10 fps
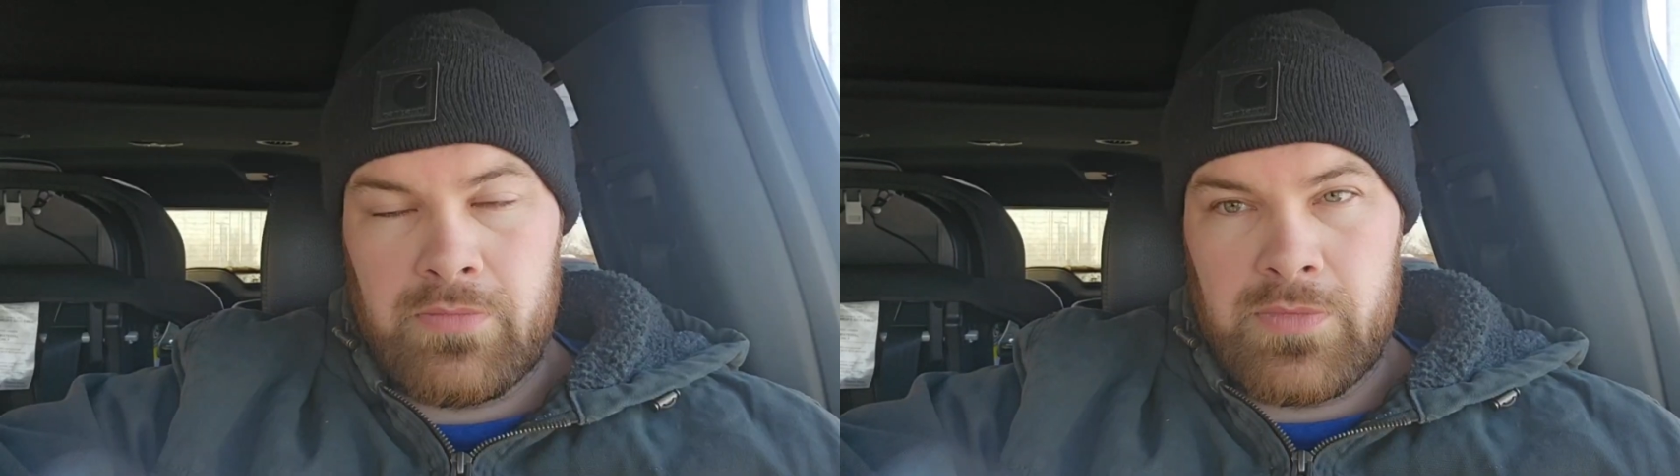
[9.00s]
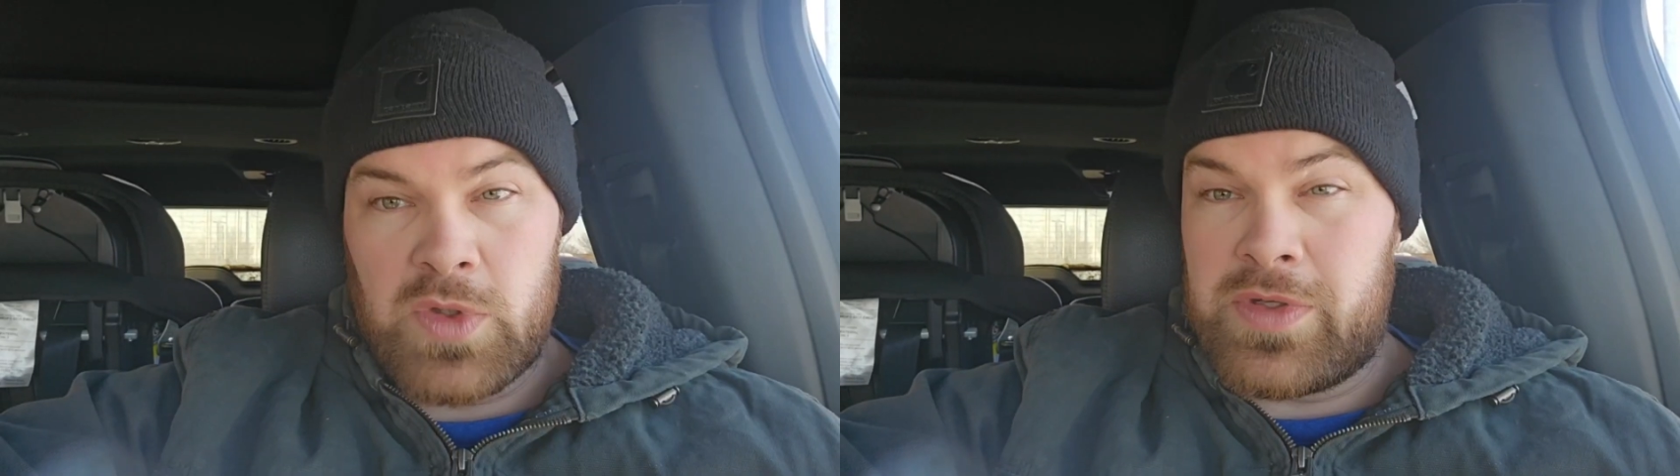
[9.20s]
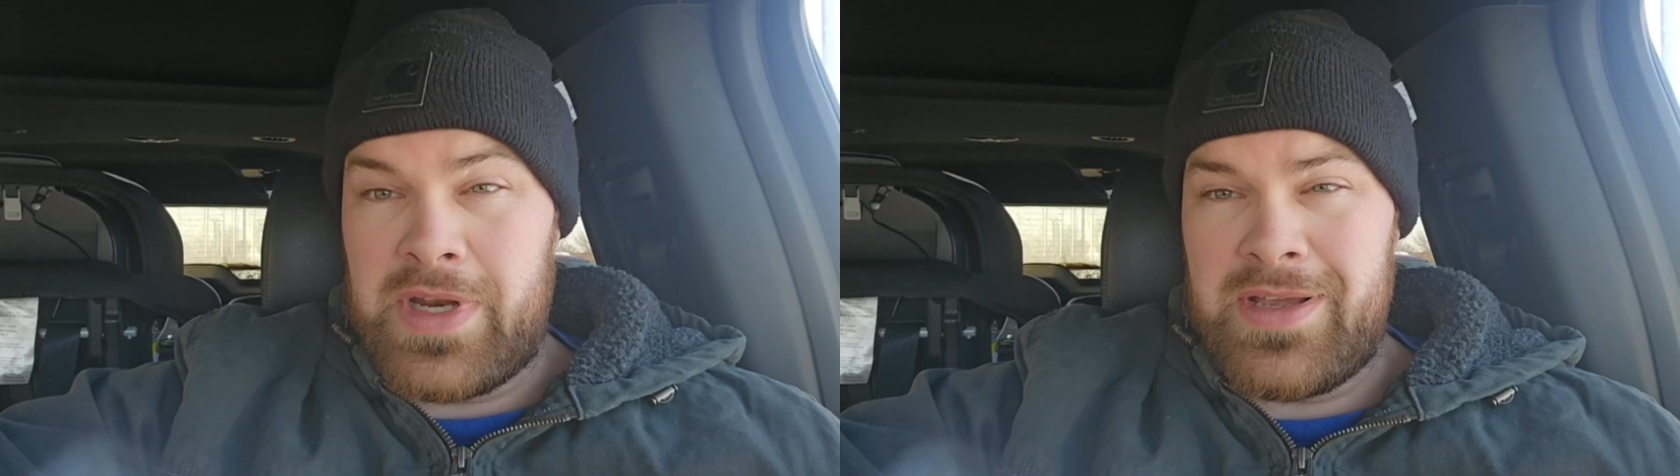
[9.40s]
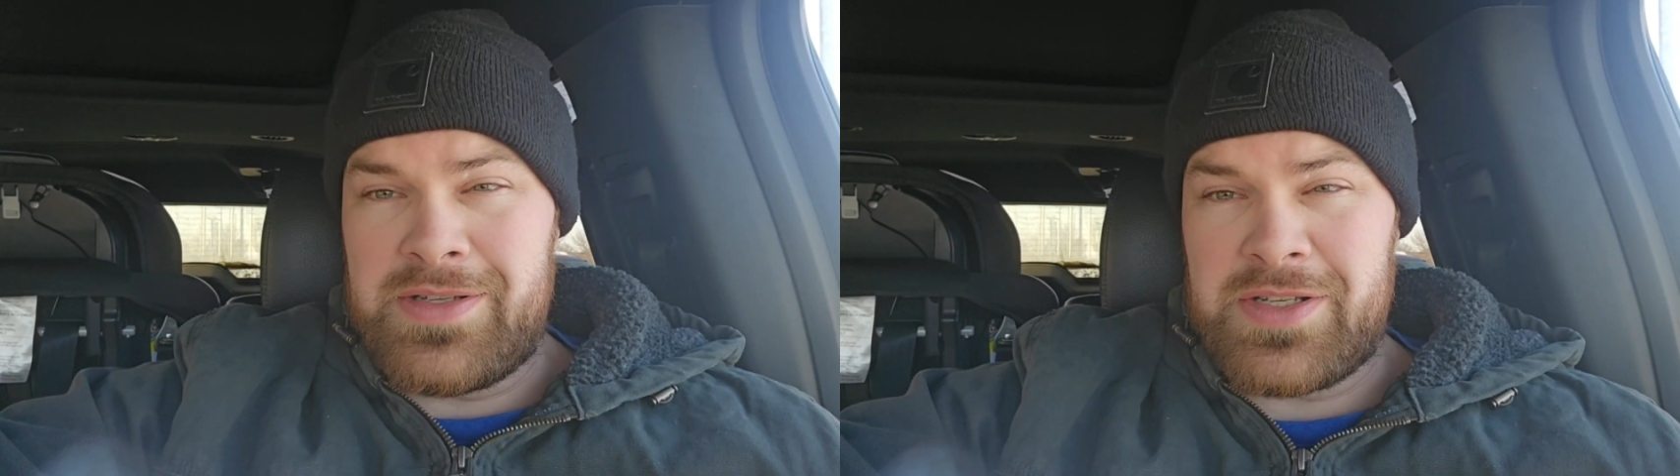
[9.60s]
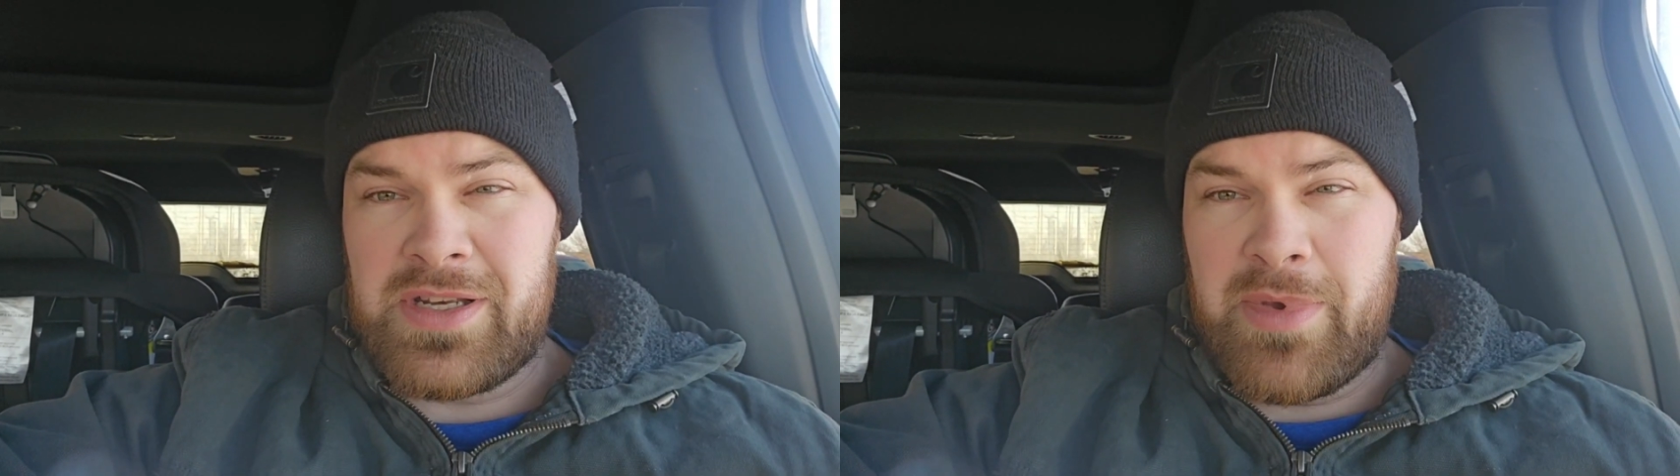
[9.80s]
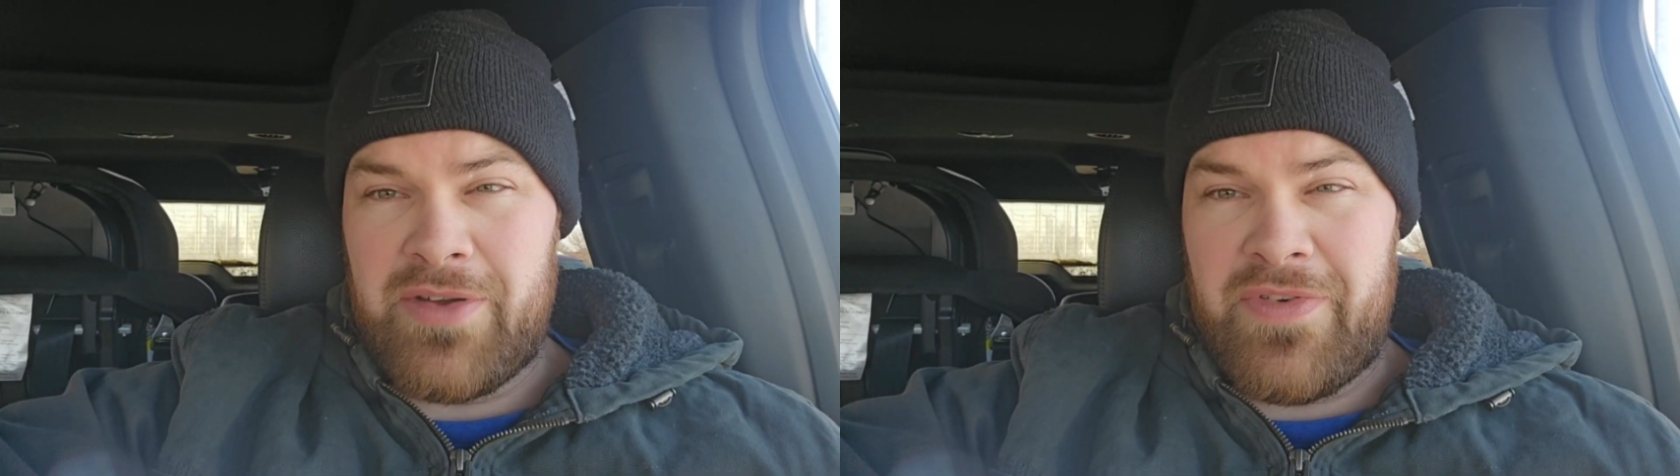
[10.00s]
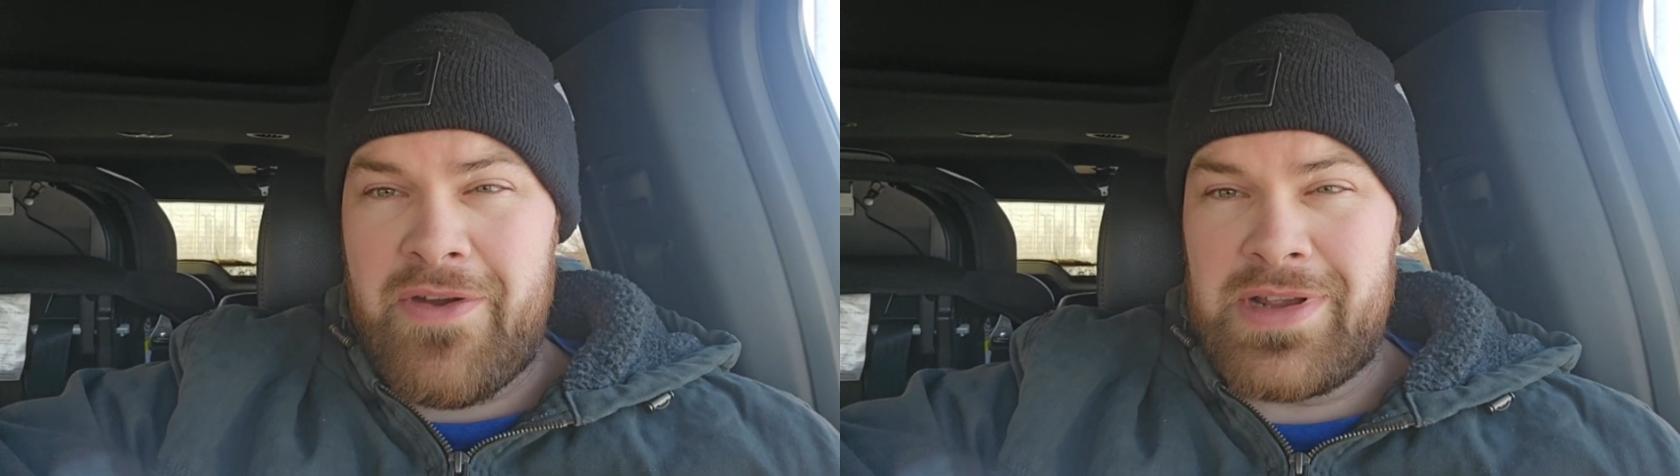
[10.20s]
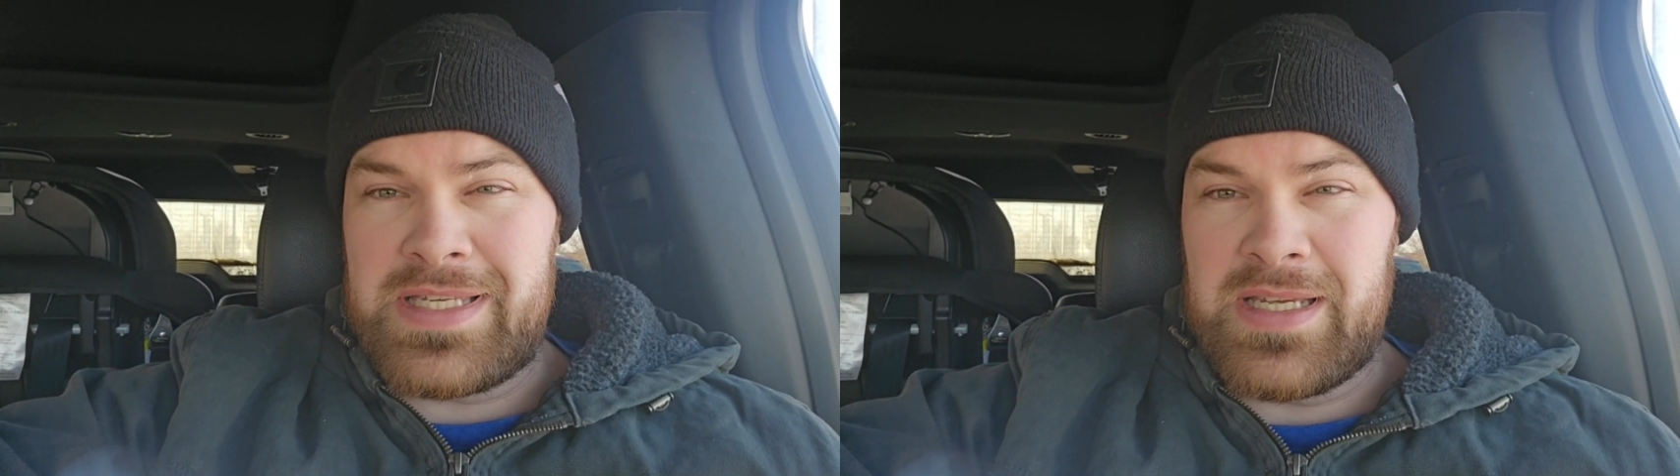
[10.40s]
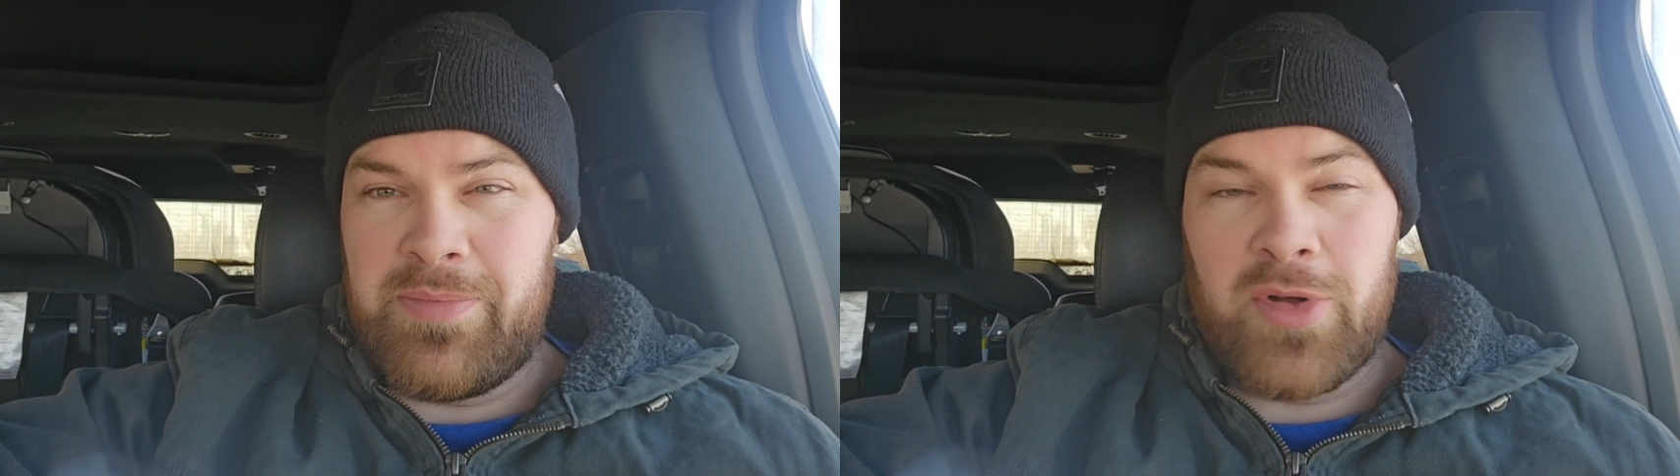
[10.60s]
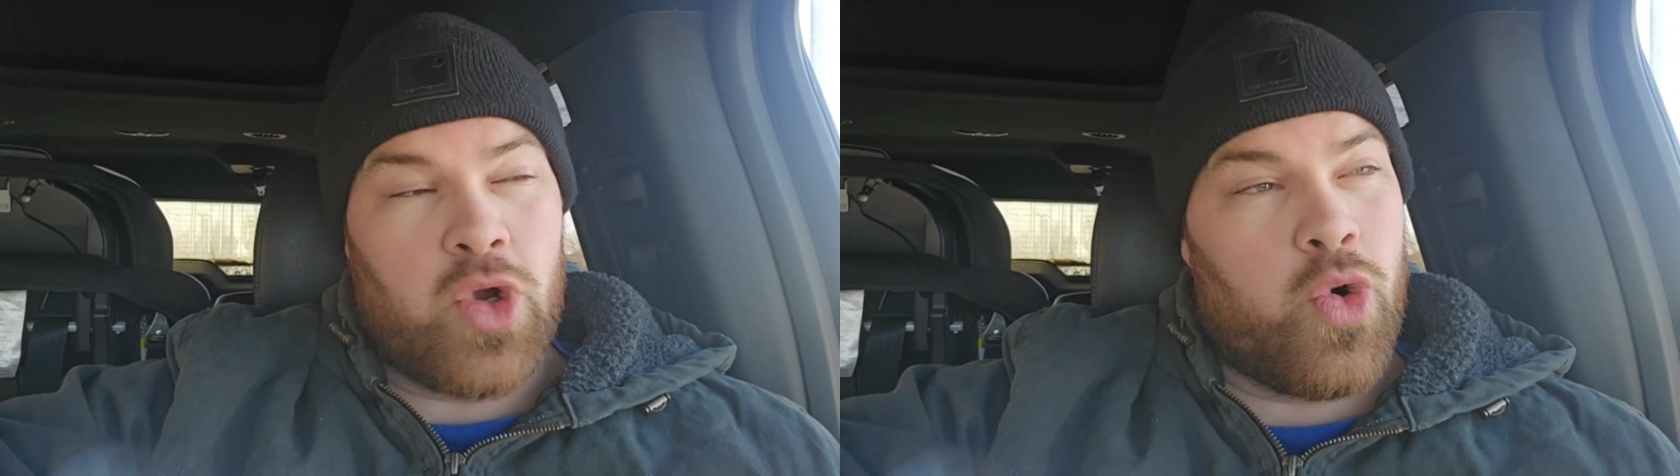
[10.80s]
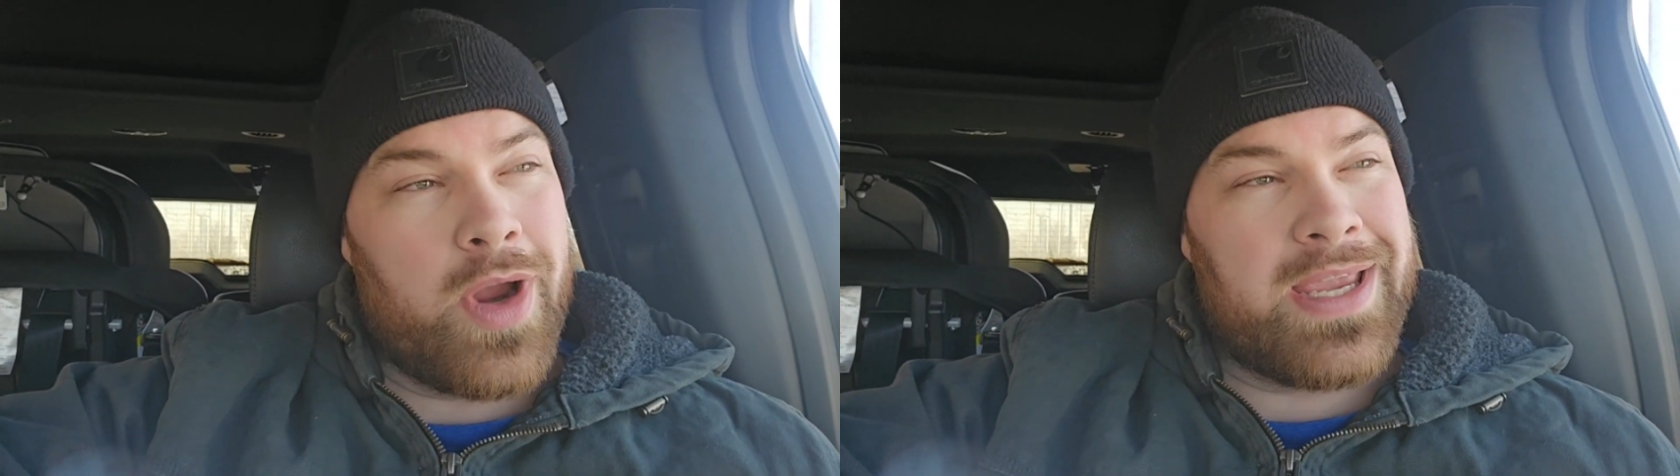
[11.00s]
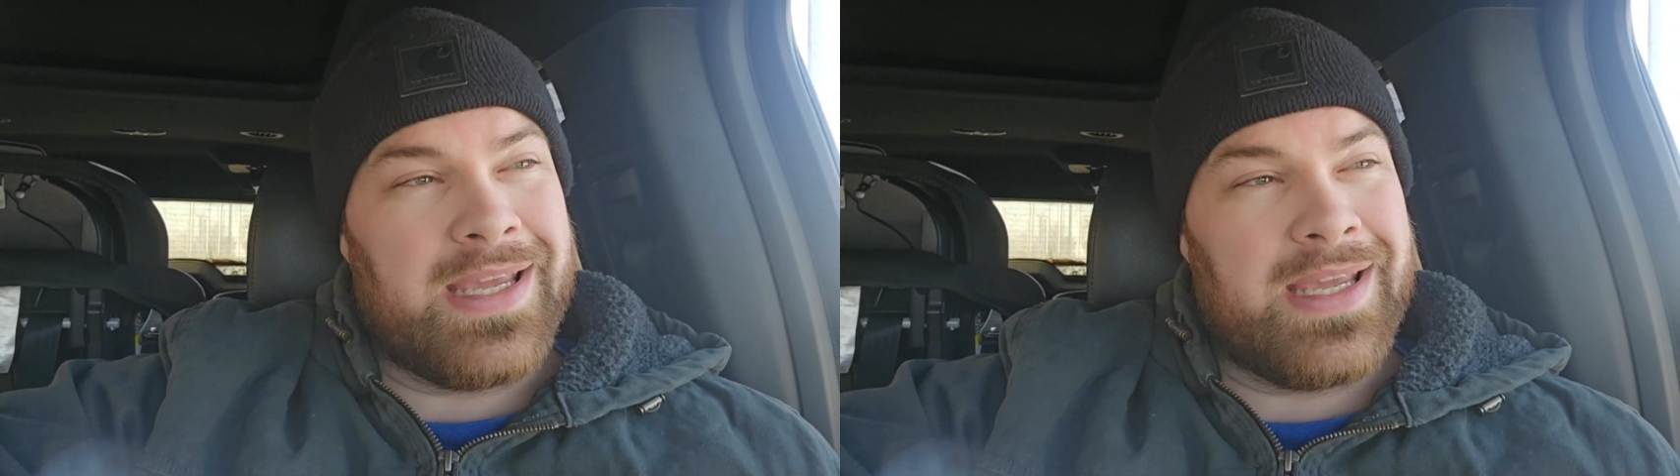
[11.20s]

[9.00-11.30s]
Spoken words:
So today is just going to be a very simple, quick,